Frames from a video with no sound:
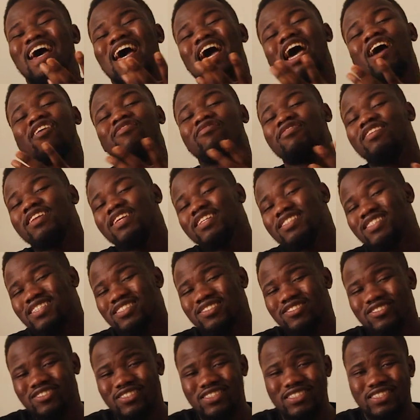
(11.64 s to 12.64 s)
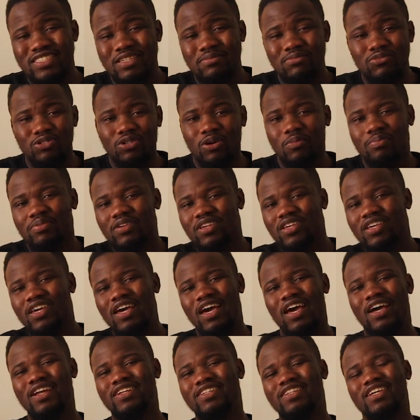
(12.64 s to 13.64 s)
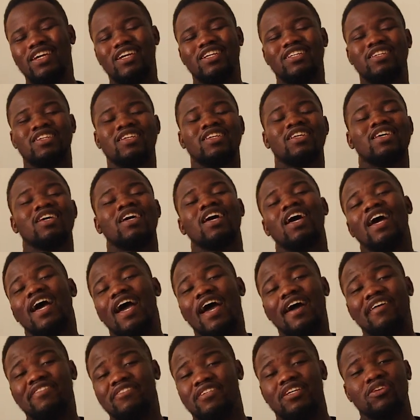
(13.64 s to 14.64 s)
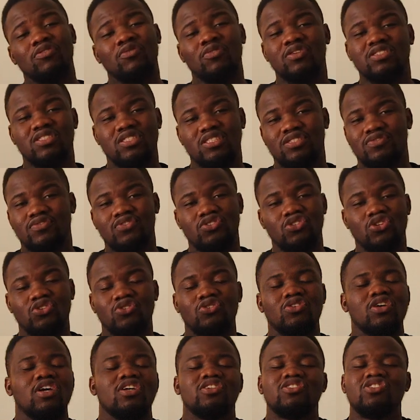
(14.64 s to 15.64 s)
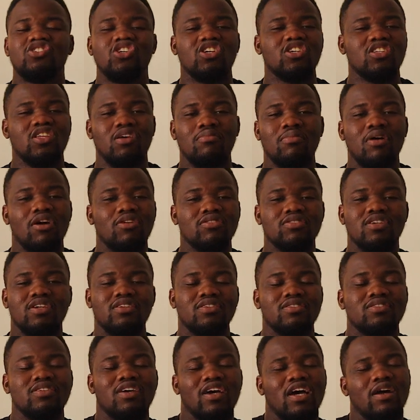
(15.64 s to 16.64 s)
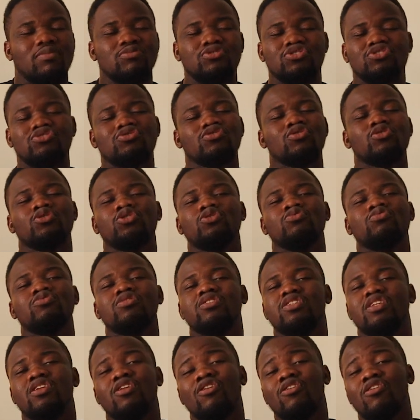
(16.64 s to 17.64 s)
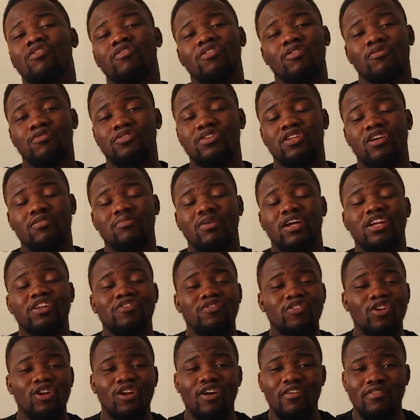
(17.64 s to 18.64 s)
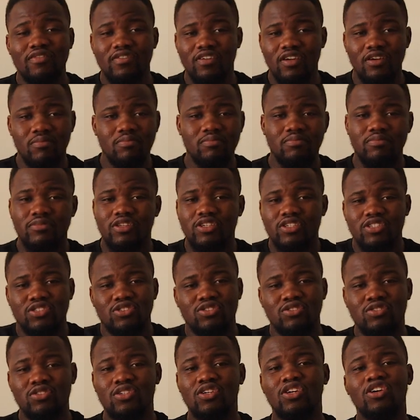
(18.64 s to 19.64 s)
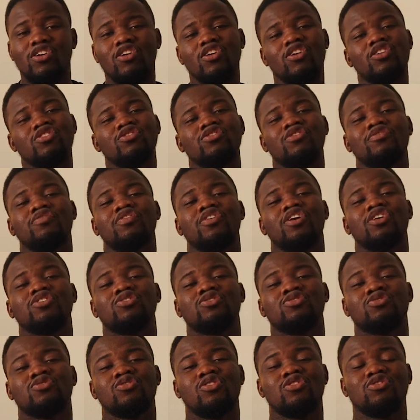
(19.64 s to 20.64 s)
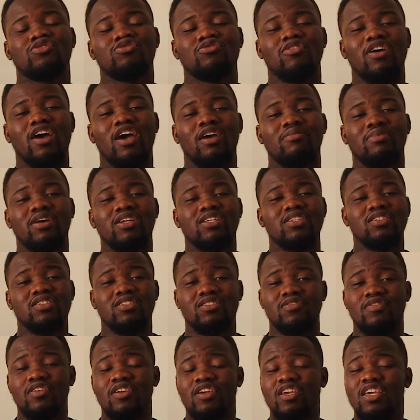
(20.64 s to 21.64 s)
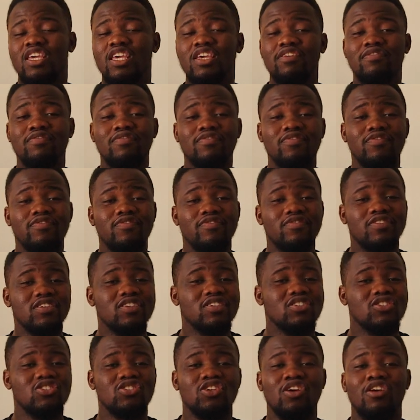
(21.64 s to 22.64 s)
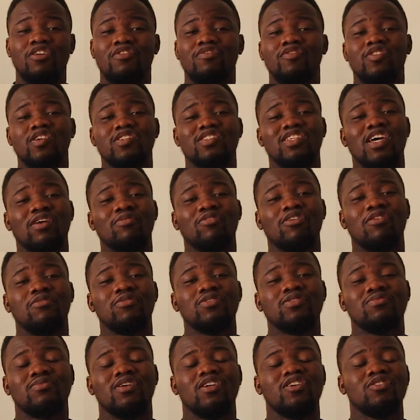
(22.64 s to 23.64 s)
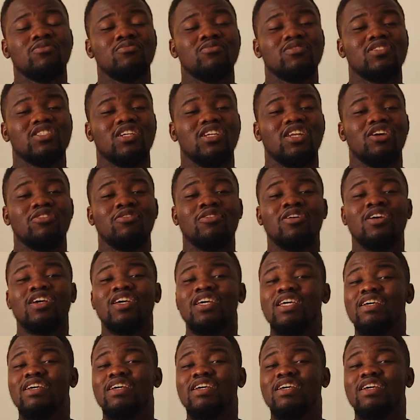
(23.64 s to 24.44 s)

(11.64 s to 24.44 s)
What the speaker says: are related to the same topic, and then after you watch this video, you can check them out, and I'm sure you would love all of them. And if you love them, please don't forget to subscribe. And if this is not your first time coming to my YouTube channel,